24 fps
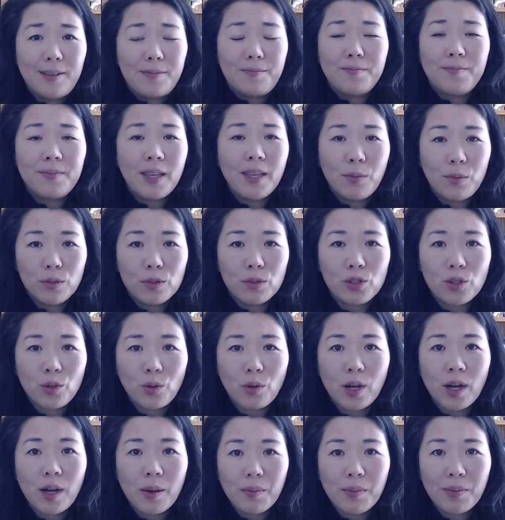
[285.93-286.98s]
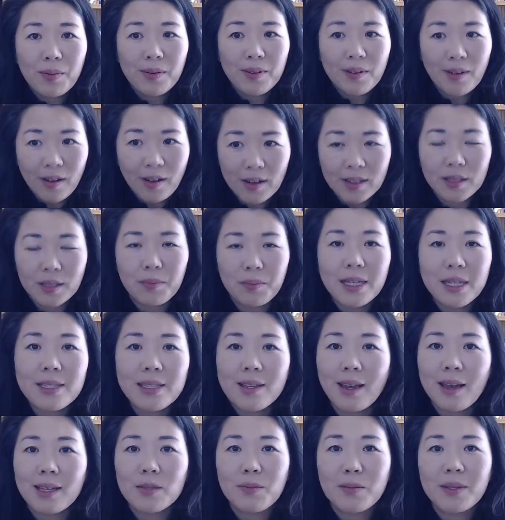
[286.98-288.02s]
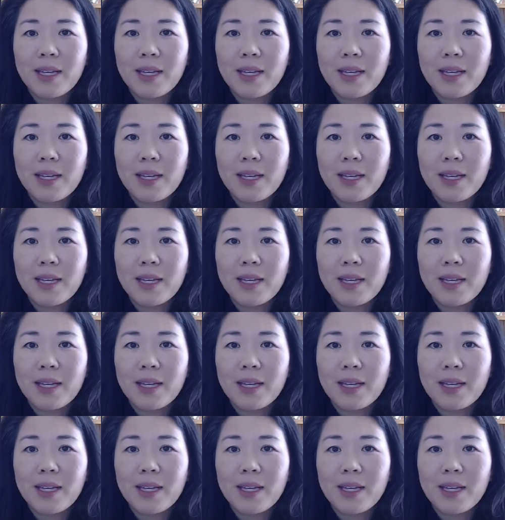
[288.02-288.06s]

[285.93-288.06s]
it will show up on the blood test,